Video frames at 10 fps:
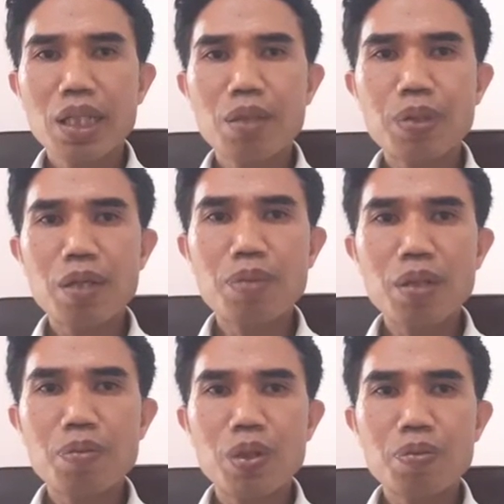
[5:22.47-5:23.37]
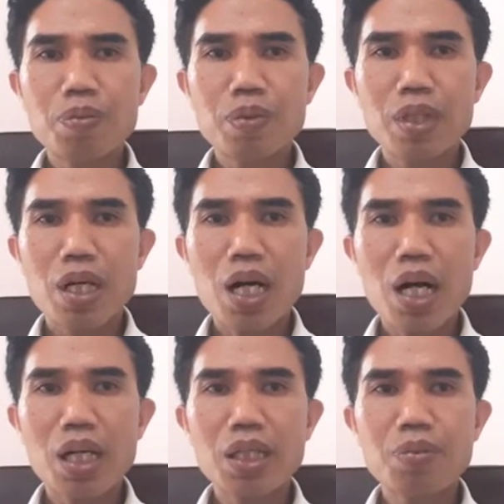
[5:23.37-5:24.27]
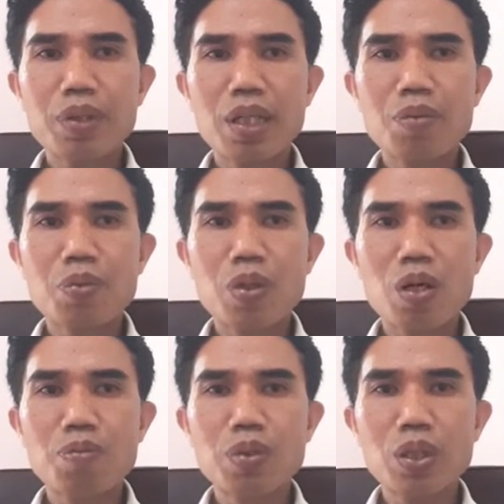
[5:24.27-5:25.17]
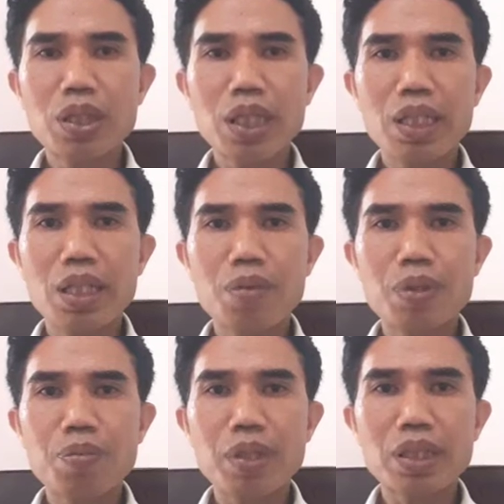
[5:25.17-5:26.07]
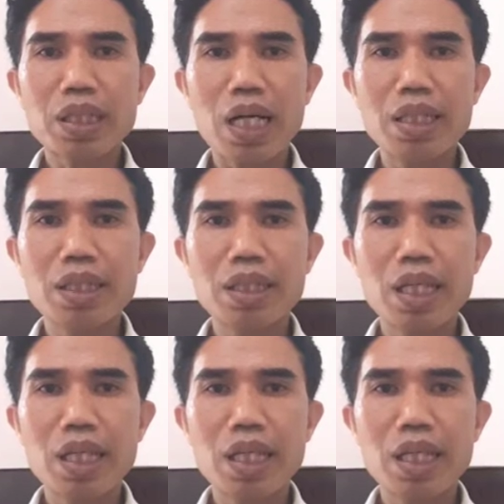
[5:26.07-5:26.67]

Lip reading: The variables above are different from those in the previous studies